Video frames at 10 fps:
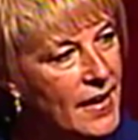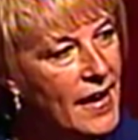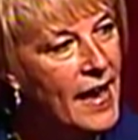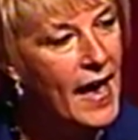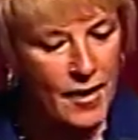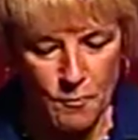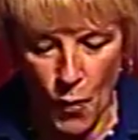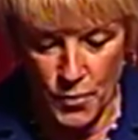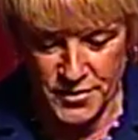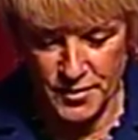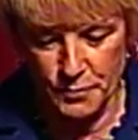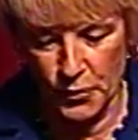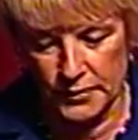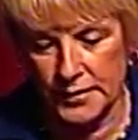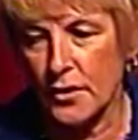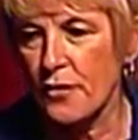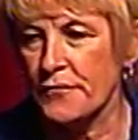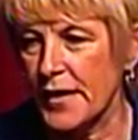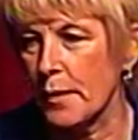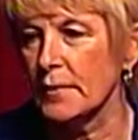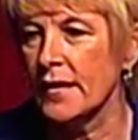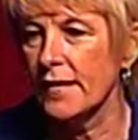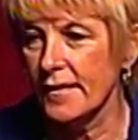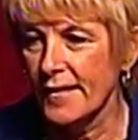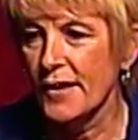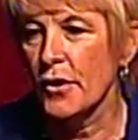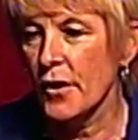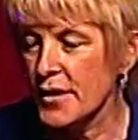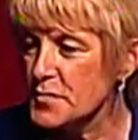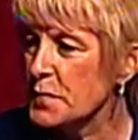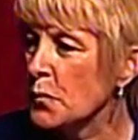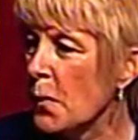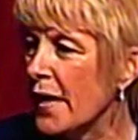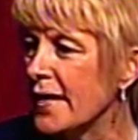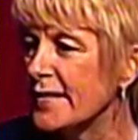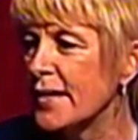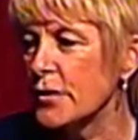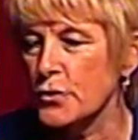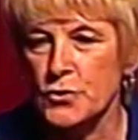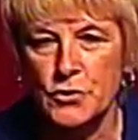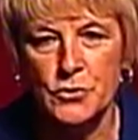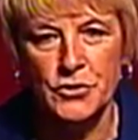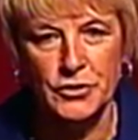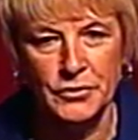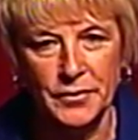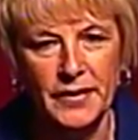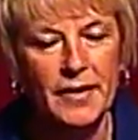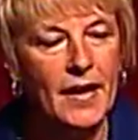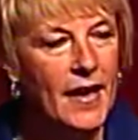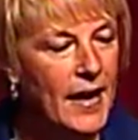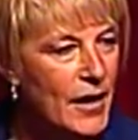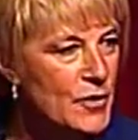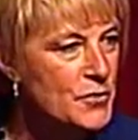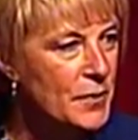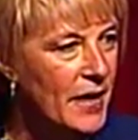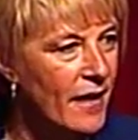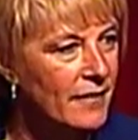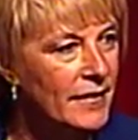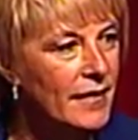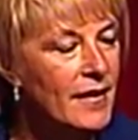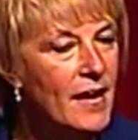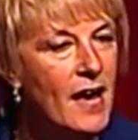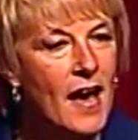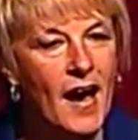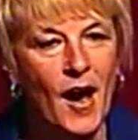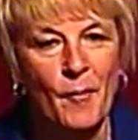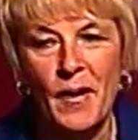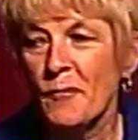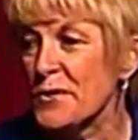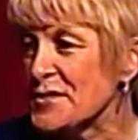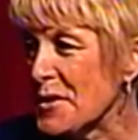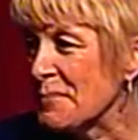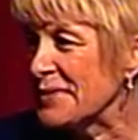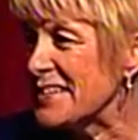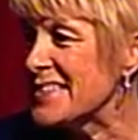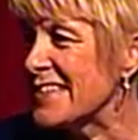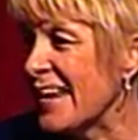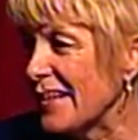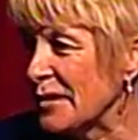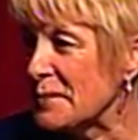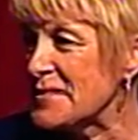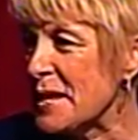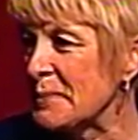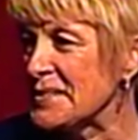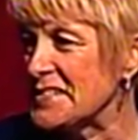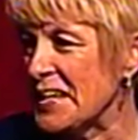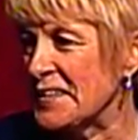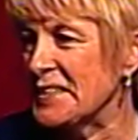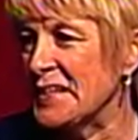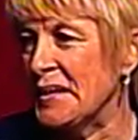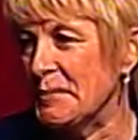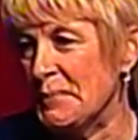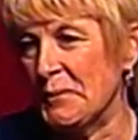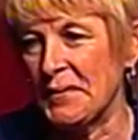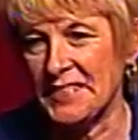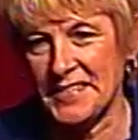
and most importantly, her family, her husband Wade, and her two children, Andrew and Ellie. And we're so pleased that Ellie was able to take the day to be with us